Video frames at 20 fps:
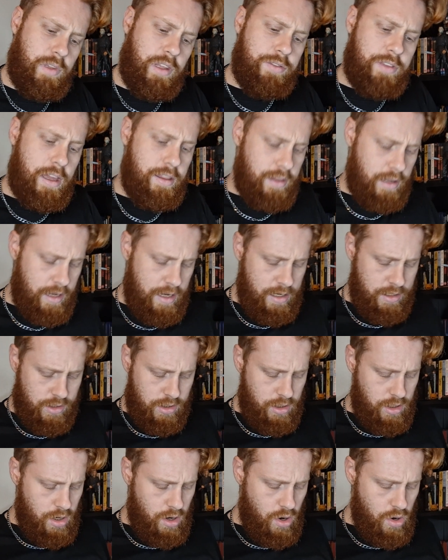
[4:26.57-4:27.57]
that there is
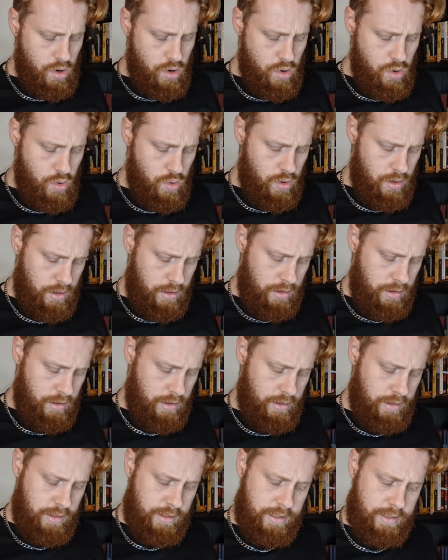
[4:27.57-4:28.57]
no
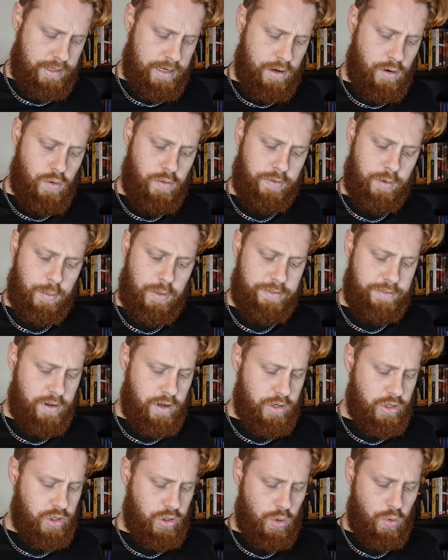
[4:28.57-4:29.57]
still from the
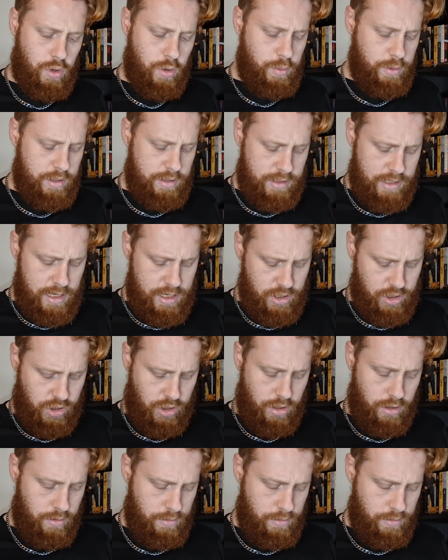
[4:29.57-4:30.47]
first story with the teacher.